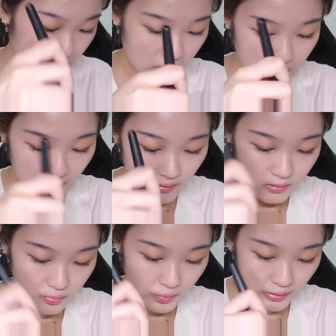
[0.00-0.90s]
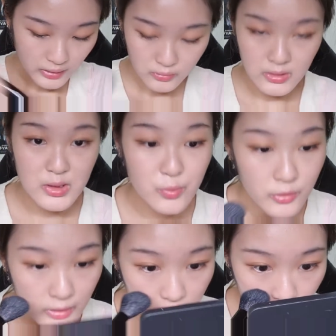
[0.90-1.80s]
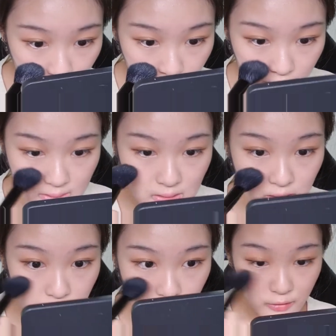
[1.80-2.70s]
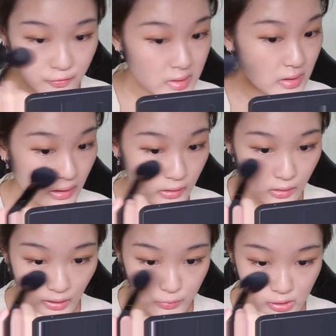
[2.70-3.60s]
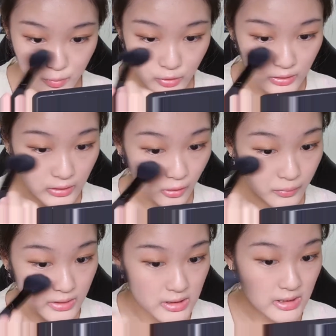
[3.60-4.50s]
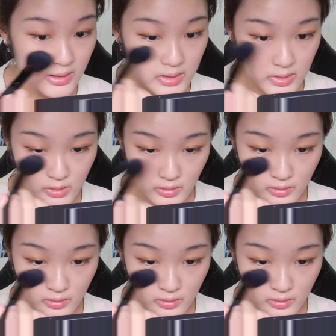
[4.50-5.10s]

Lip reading: The color payout is pretty amazing. With the first color, I'm just putting it on my cheeks.